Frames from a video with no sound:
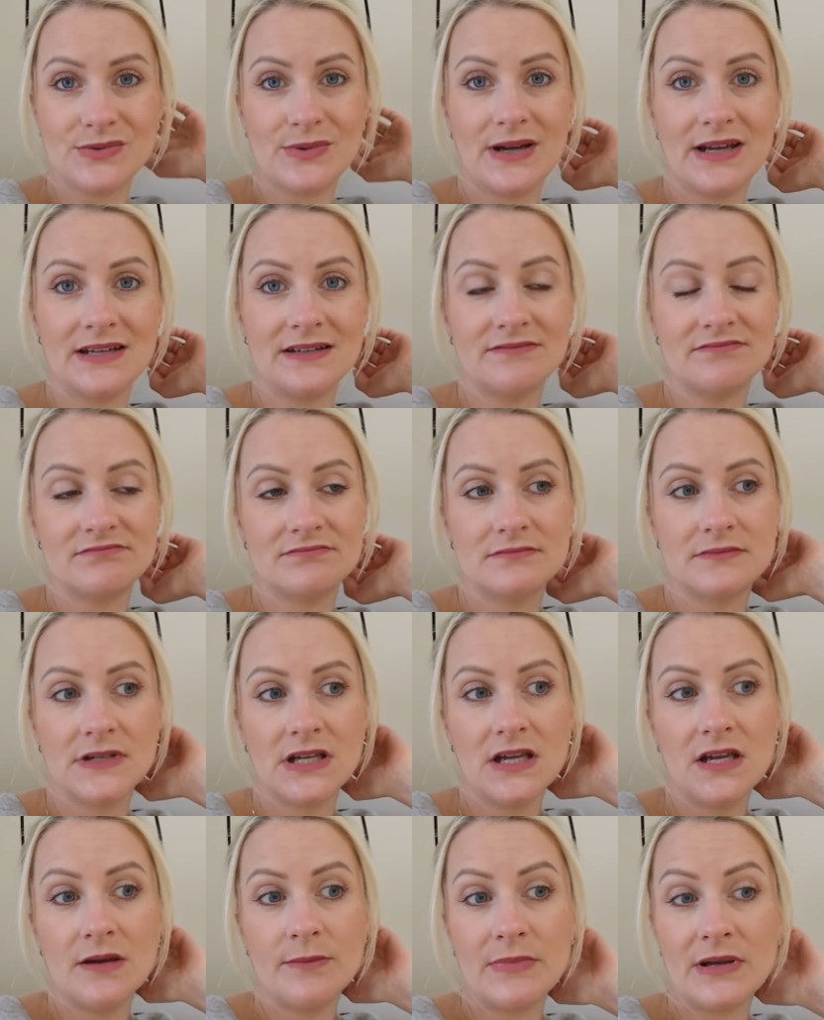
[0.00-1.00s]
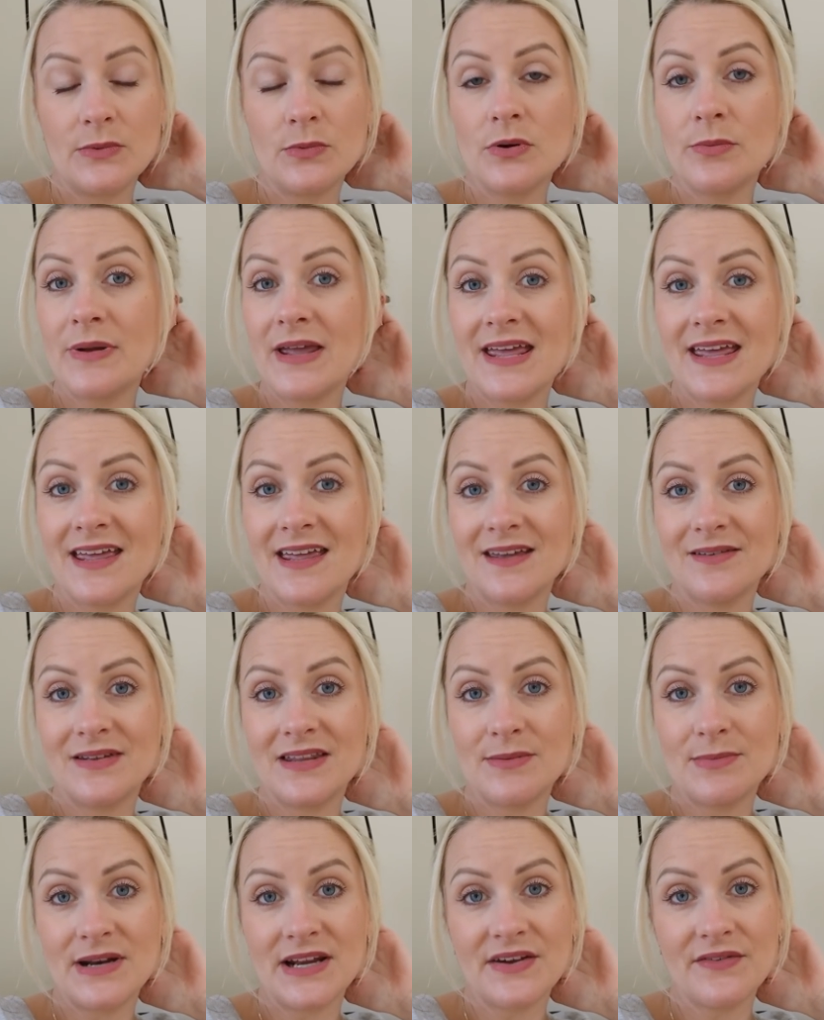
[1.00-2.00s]
away, but it will be here in
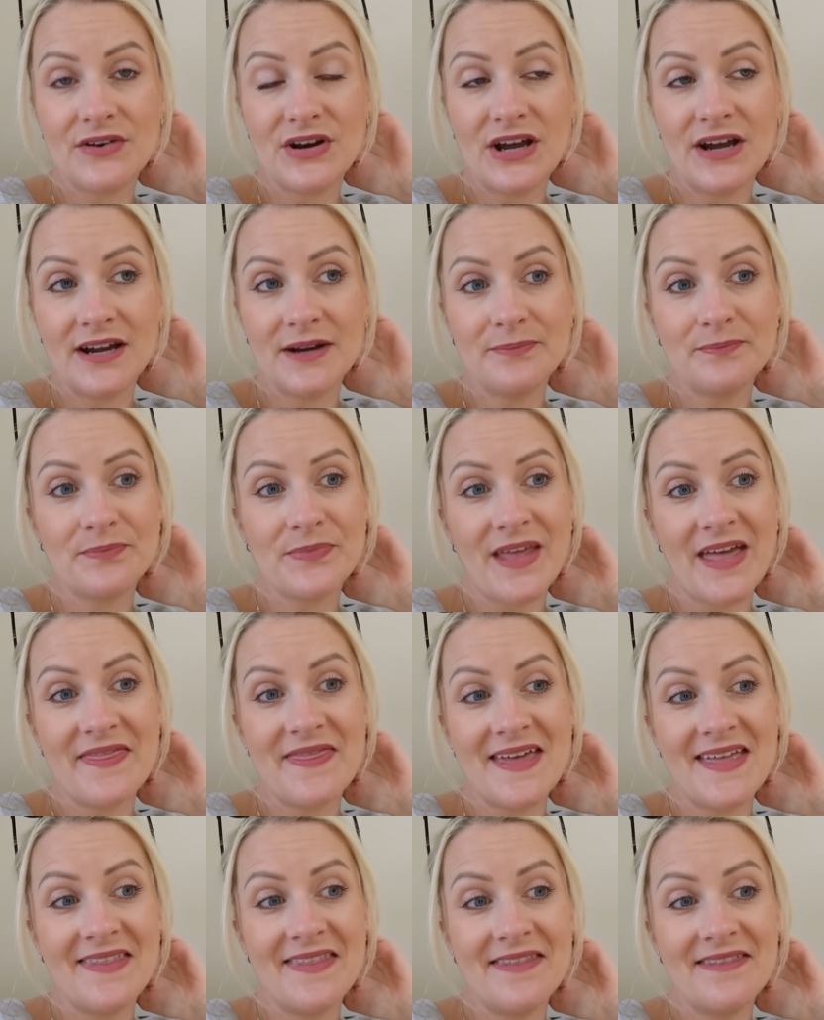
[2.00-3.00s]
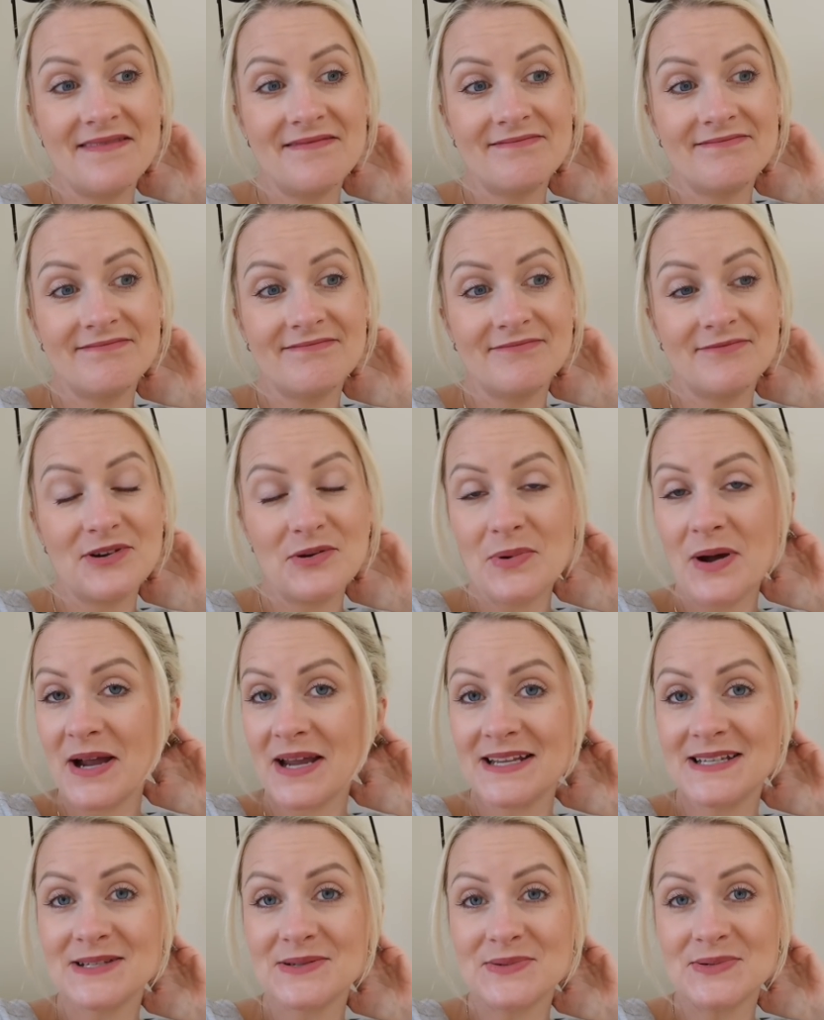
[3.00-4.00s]
the blink of an eye. And then we're
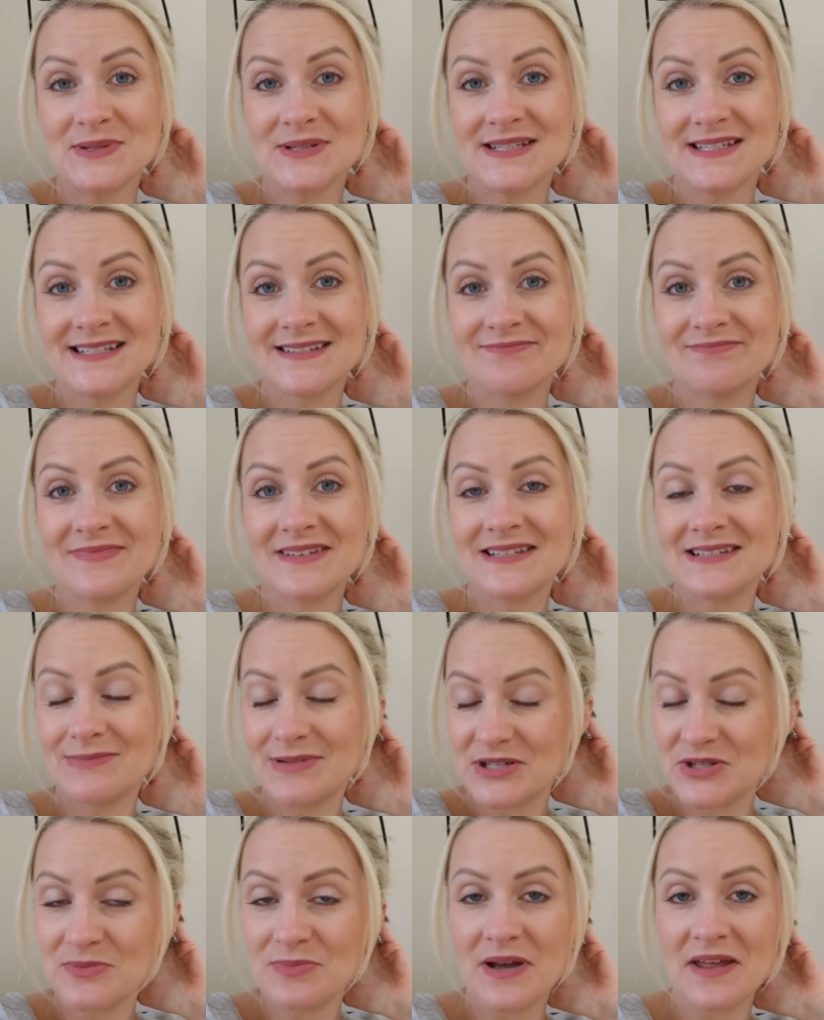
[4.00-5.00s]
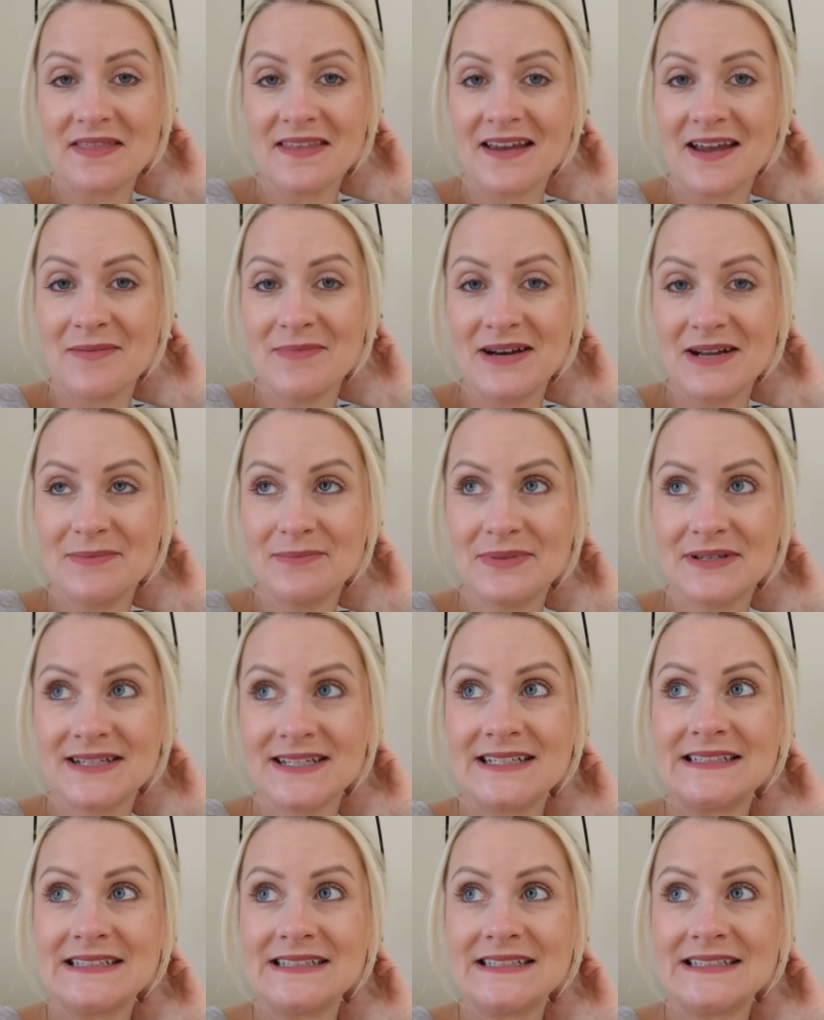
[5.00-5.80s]
working towards a special birthday coming up.